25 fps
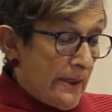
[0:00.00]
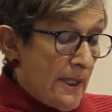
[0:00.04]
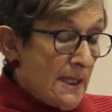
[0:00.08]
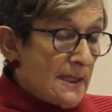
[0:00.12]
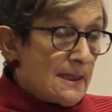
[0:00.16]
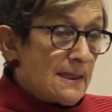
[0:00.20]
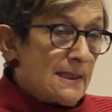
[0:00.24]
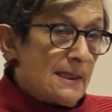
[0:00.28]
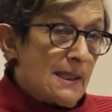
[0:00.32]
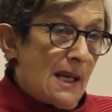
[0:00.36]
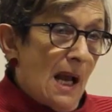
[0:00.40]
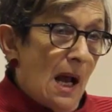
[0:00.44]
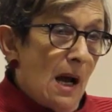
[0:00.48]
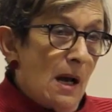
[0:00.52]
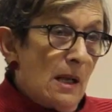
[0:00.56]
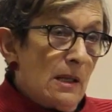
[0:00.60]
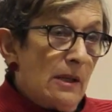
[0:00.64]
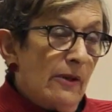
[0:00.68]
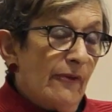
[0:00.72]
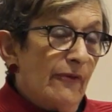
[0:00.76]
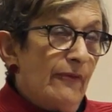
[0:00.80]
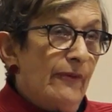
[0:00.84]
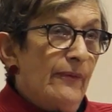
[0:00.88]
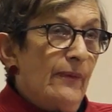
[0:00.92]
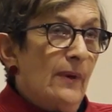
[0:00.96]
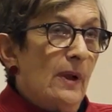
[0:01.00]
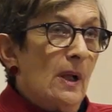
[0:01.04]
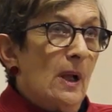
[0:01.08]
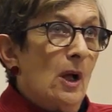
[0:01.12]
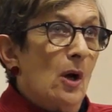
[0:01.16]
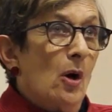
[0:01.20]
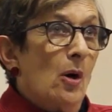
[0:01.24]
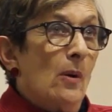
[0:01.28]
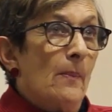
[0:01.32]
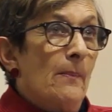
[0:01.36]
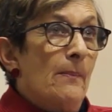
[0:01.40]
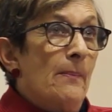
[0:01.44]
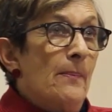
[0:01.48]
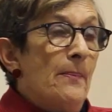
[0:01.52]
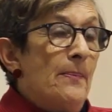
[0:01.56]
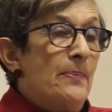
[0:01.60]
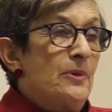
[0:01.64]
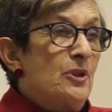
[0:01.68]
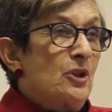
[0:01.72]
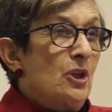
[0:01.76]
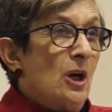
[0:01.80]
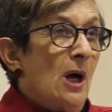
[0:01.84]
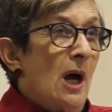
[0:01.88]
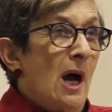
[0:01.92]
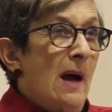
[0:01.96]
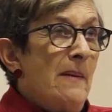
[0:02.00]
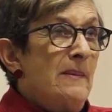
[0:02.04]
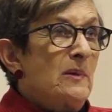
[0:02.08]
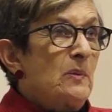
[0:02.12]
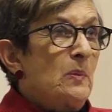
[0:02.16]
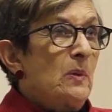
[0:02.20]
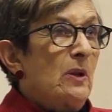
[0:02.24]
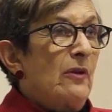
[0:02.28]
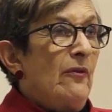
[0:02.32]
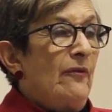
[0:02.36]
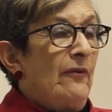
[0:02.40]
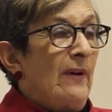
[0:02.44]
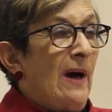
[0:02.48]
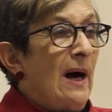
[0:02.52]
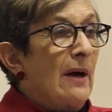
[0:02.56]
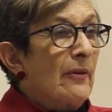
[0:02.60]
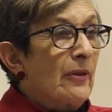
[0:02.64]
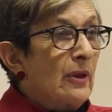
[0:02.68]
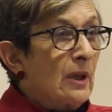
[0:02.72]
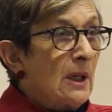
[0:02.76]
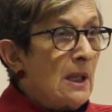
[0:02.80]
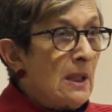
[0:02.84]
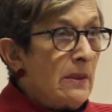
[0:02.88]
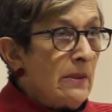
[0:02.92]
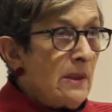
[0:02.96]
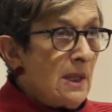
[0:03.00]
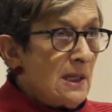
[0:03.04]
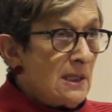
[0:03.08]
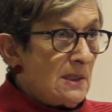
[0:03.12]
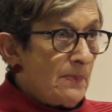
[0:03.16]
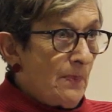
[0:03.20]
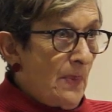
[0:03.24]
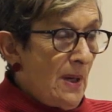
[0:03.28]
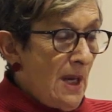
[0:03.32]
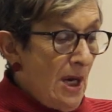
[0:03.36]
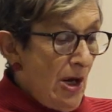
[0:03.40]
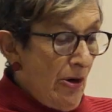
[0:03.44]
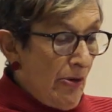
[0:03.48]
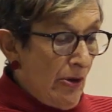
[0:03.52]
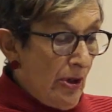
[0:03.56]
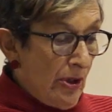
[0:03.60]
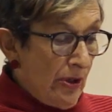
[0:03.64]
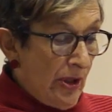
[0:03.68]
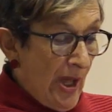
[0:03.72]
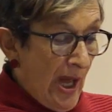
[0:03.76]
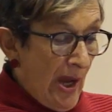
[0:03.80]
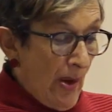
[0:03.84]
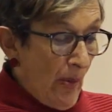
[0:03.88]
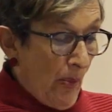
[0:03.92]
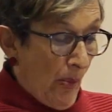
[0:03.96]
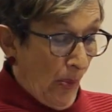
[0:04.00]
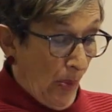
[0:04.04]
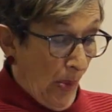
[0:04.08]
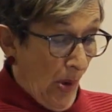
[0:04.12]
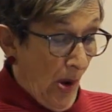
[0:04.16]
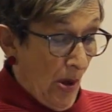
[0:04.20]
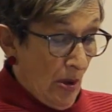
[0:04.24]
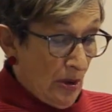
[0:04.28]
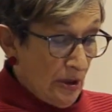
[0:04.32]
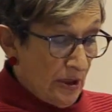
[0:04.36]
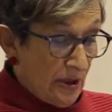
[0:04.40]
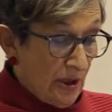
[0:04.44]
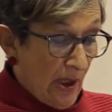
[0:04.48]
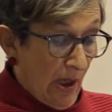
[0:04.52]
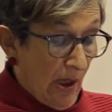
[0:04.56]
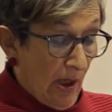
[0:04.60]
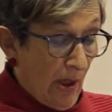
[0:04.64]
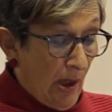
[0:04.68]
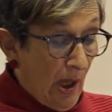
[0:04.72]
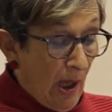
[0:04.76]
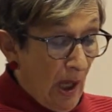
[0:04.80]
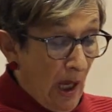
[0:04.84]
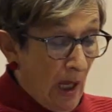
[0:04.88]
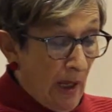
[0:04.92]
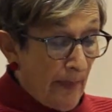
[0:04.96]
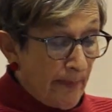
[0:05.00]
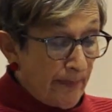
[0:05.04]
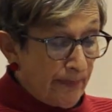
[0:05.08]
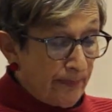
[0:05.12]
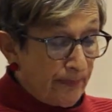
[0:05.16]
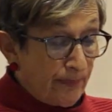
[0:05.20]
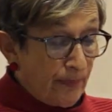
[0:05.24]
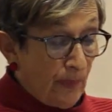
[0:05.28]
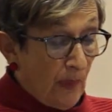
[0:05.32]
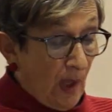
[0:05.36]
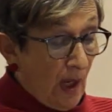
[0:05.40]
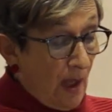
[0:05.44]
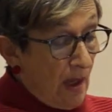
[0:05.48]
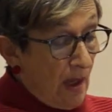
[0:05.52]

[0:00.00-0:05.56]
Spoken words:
This kind of chimes with the fact that in this period there was a